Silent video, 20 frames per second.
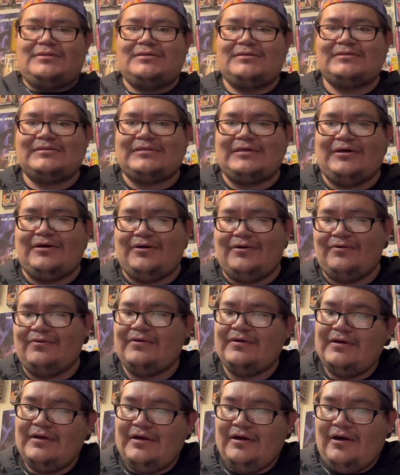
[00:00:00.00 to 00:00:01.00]
So
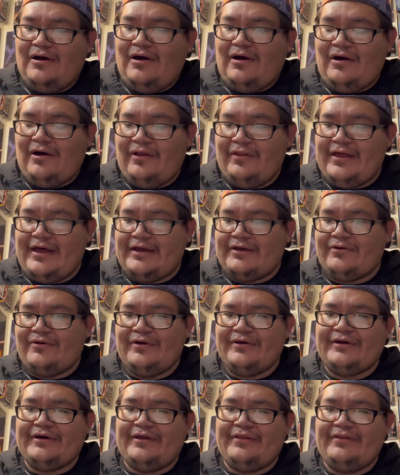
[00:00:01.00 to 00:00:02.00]
all that
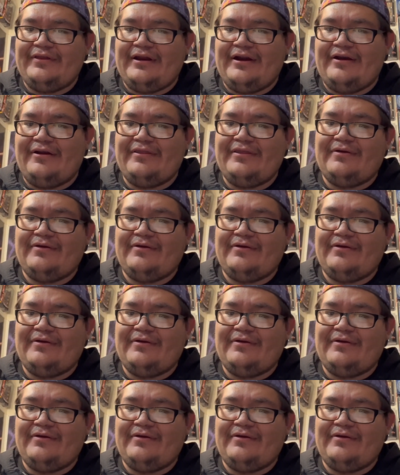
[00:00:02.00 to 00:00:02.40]
going on there.